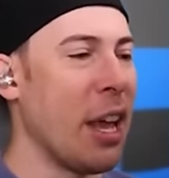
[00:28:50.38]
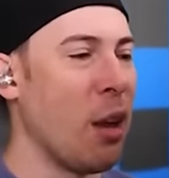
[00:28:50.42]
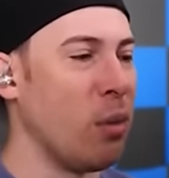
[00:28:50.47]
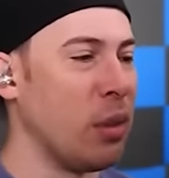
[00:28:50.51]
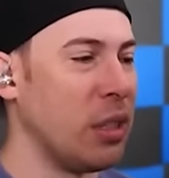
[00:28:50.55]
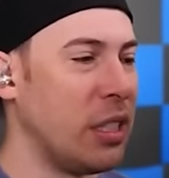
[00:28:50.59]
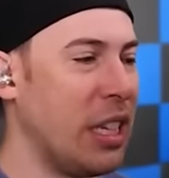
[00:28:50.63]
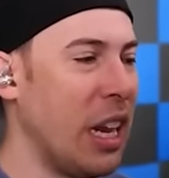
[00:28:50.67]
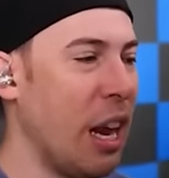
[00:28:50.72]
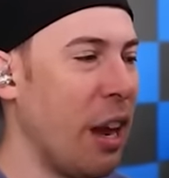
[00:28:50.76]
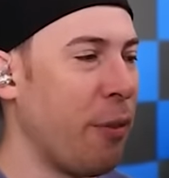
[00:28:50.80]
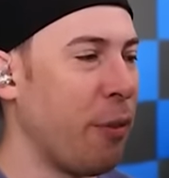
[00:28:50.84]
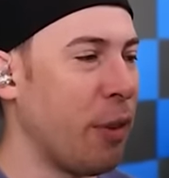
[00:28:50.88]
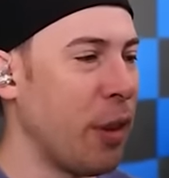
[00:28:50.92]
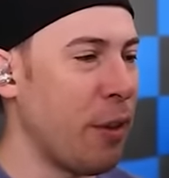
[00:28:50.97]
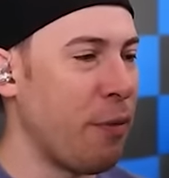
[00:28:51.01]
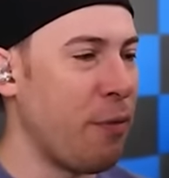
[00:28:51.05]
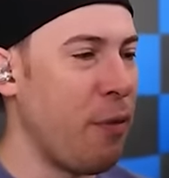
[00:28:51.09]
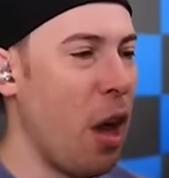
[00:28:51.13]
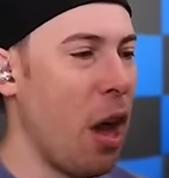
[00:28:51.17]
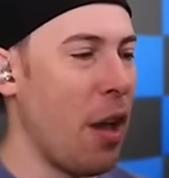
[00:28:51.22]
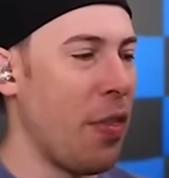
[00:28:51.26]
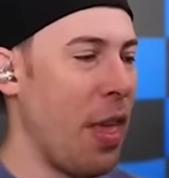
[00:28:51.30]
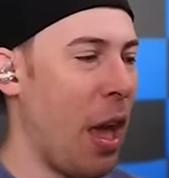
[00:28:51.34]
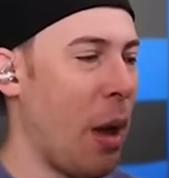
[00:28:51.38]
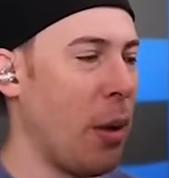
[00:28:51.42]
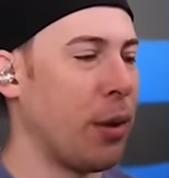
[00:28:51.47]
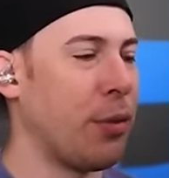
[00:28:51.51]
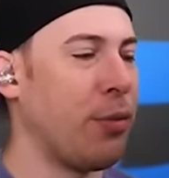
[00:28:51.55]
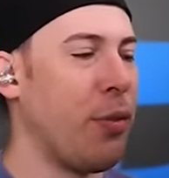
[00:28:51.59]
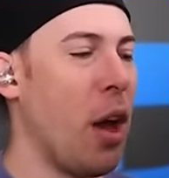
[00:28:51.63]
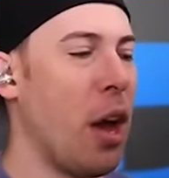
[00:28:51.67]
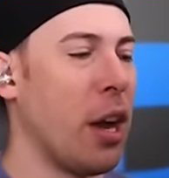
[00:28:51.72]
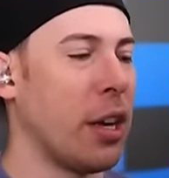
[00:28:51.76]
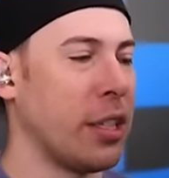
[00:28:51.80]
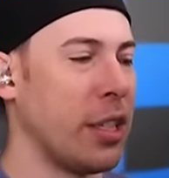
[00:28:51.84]
It was definitely that was
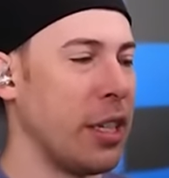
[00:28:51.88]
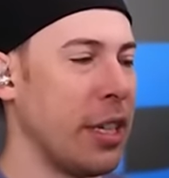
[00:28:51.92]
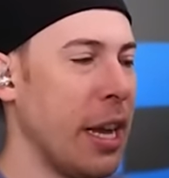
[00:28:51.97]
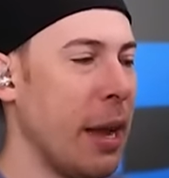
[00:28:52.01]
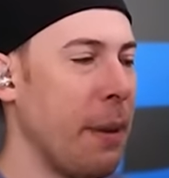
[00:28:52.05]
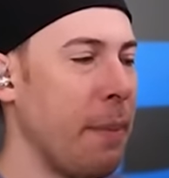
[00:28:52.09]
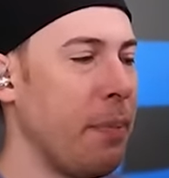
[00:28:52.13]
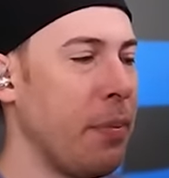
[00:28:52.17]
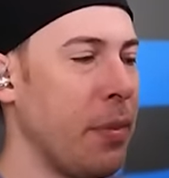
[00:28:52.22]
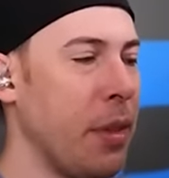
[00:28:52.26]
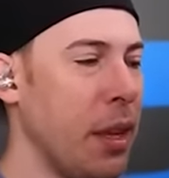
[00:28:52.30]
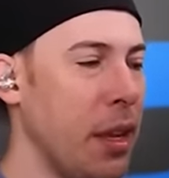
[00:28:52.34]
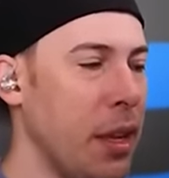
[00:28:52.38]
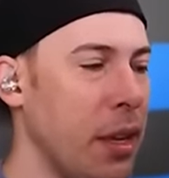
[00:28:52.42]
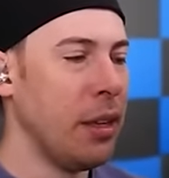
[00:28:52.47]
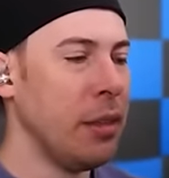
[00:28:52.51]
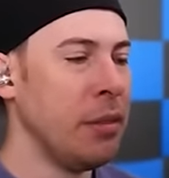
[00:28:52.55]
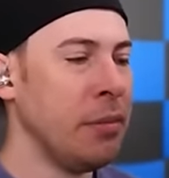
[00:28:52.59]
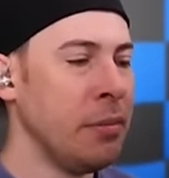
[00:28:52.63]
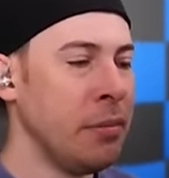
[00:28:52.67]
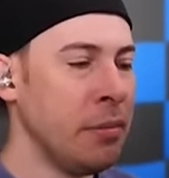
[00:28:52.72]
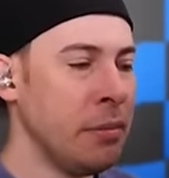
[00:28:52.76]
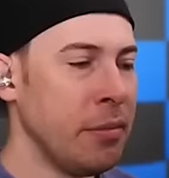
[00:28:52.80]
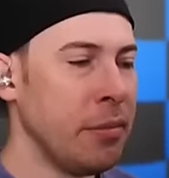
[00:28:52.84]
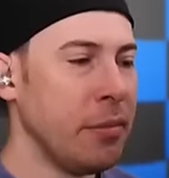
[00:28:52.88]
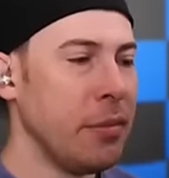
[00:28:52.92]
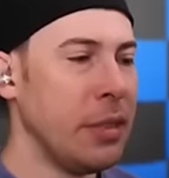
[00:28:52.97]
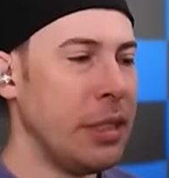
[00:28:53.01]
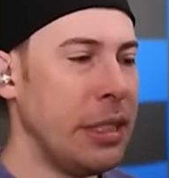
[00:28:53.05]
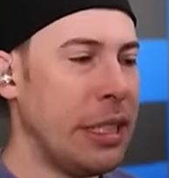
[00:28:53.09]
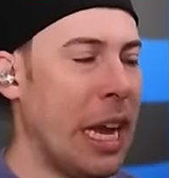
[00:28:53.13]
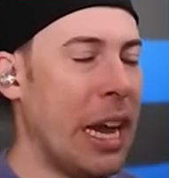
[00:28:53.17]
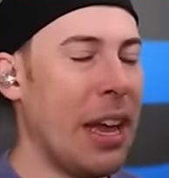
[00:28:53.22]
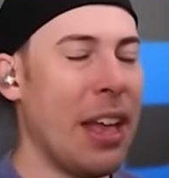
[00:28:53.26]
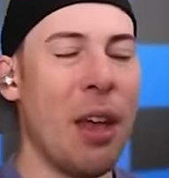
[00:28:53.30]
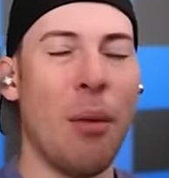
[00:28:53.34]
Foxy. Yep.
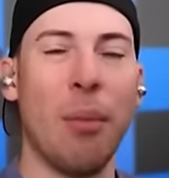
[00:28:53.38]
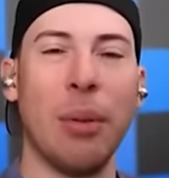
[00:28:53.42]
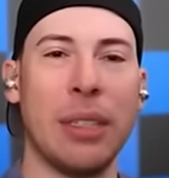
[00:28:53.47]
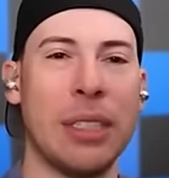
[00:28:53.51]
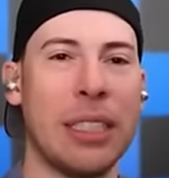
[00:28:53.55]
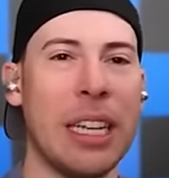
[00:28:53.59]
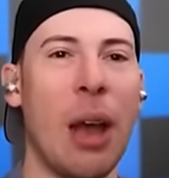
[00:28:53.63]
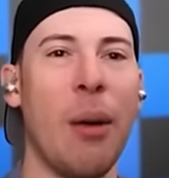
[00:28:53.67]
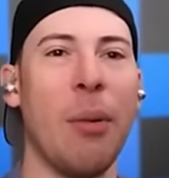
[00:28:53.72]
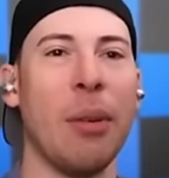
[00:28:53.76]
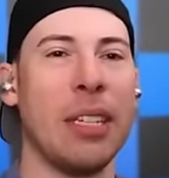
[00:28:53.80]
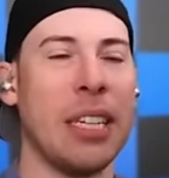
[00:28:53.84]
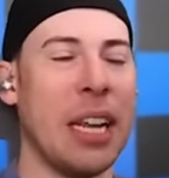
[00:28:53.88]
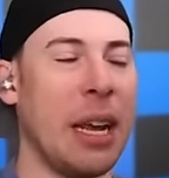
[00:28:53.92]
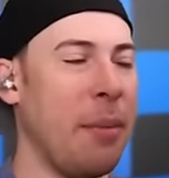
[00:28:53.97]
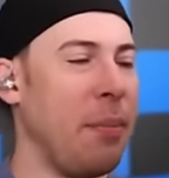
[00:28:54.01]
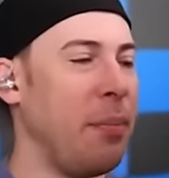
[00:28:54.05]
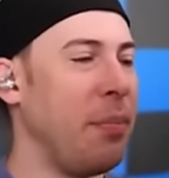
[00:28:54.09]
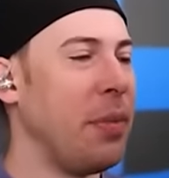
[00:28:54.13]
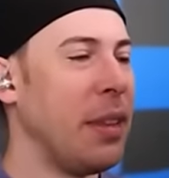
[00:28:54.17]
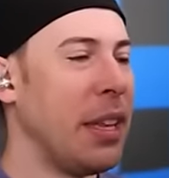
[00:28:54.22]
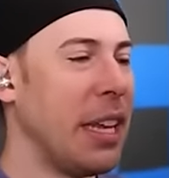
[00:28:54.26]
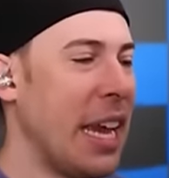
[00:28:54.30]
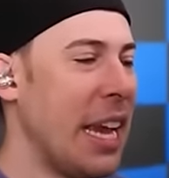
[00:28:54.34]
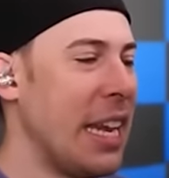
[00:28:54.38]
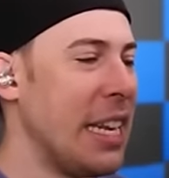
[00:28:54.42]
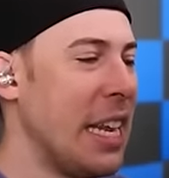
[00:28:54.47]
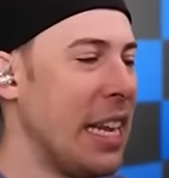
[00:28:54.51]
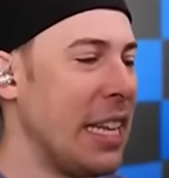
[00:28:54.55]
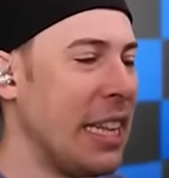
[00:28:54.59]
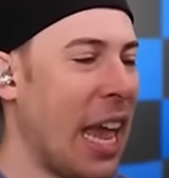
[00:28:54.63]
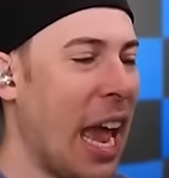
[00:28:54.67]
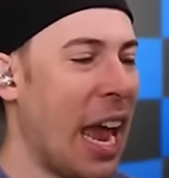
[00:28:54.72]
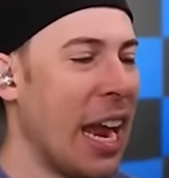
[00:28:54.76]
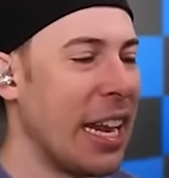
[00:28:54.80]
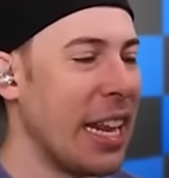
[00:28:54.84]
Yeah. That was him. He
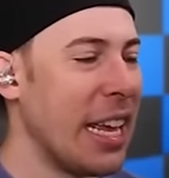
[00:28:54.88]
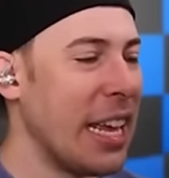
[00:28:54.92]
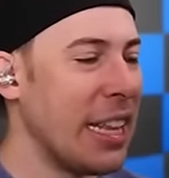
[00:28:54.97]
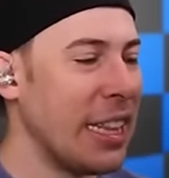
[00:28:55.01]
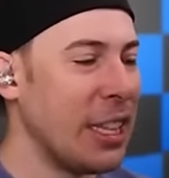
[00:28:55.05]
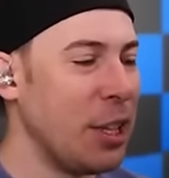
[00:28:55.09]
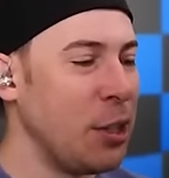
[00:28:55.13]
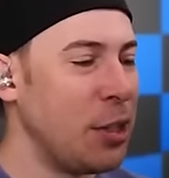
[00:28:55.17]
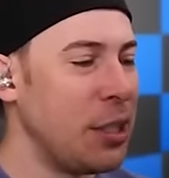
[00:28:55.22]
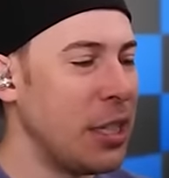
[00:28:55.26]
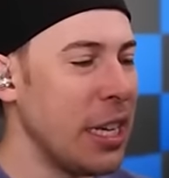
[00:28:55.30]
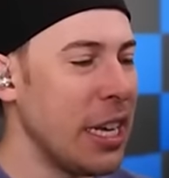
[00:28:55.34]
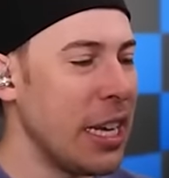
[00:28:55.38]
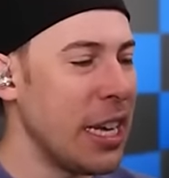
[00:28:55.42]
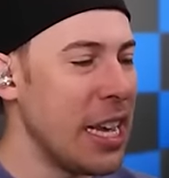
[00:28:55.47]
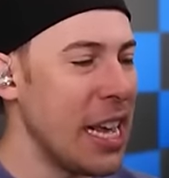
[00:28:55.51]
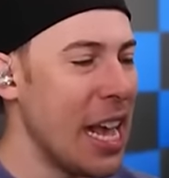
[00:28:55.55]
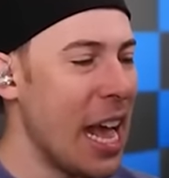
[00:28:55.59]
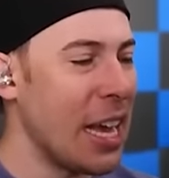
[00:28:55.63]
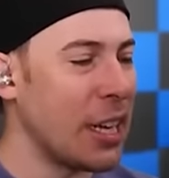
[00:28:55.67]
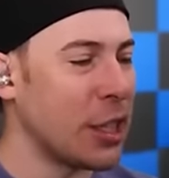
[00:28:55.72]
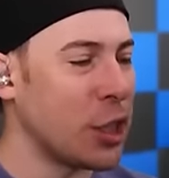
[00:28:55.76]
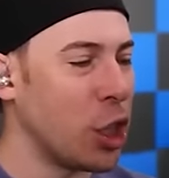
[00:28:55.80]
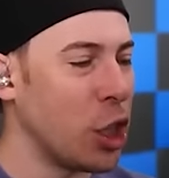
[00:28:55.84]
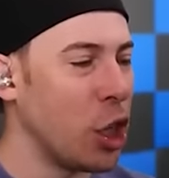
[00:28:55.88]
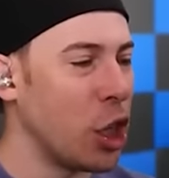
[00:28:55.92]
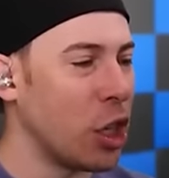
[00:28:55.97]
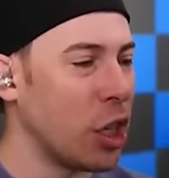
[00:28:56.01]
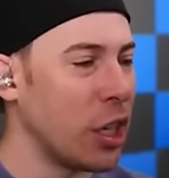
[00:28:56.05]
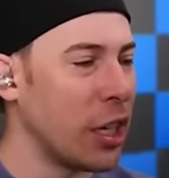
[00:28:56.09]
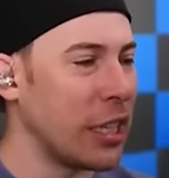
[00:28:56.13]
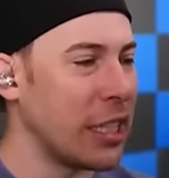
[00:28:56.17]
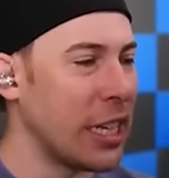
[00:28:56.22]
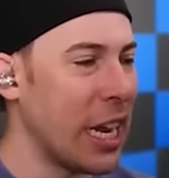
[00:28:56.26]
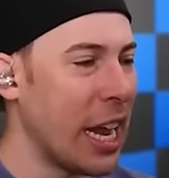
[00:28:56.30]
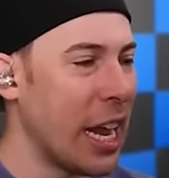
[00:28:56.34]
did that. You see, he has a hook
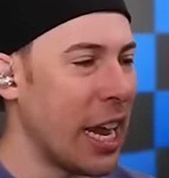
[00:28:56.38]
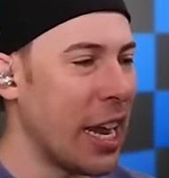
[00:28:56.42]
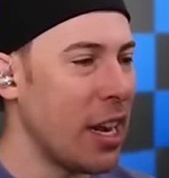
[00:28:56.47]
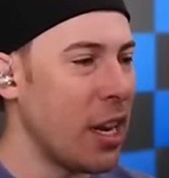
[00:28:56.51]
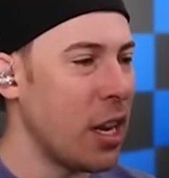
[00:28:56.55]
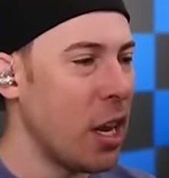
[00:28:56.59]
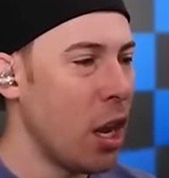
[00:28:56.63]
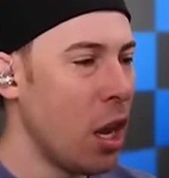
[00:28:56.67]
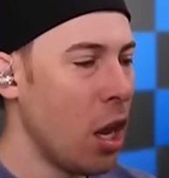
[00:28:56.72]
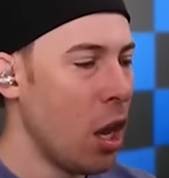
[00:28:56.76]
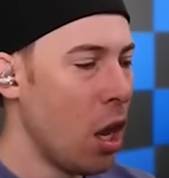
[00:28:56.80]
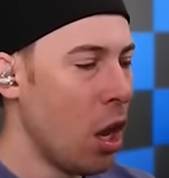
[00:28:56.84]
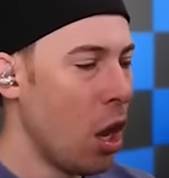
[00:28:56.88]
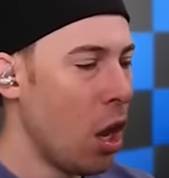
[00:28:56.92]
on his hand,